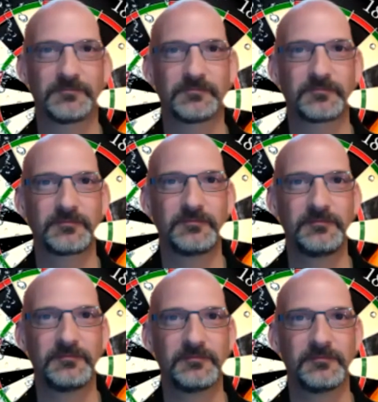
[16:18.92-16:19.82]
Cohen
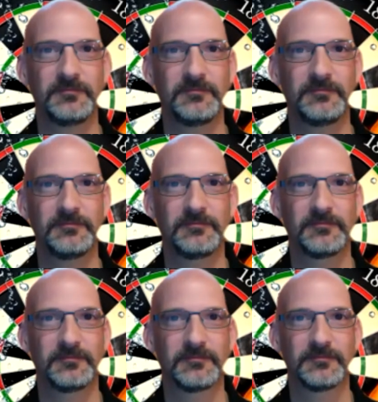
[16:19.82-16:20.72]
in the semis, and
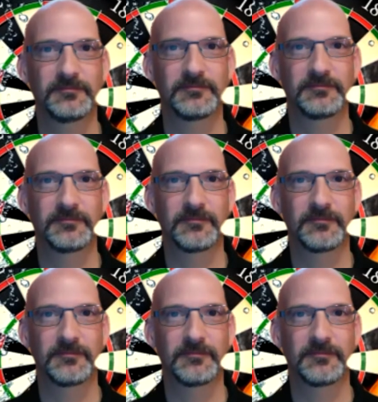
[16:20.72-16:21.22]
I just